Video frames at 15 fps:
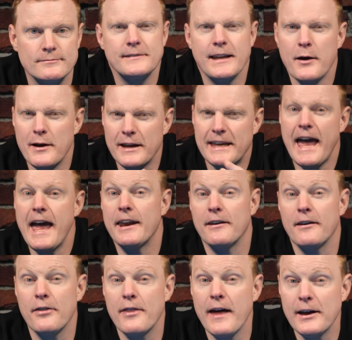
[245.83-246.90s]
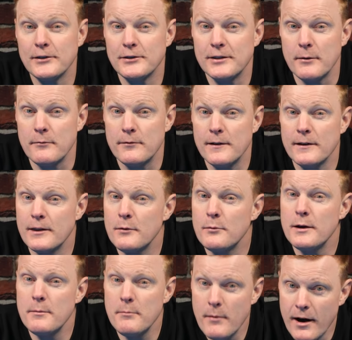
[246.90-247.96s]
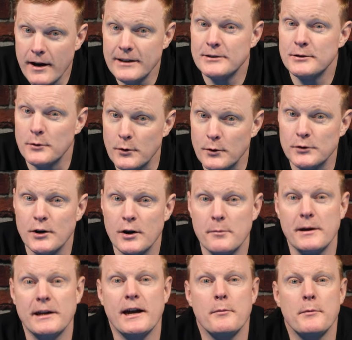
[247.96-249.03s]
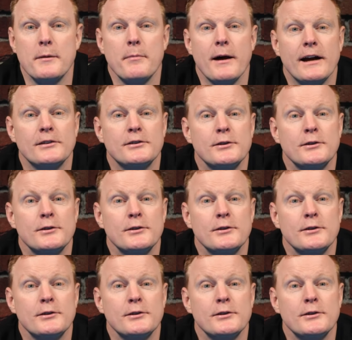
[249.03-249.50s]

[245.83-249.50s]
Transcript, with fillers: Now again, that's something that we might also be coming back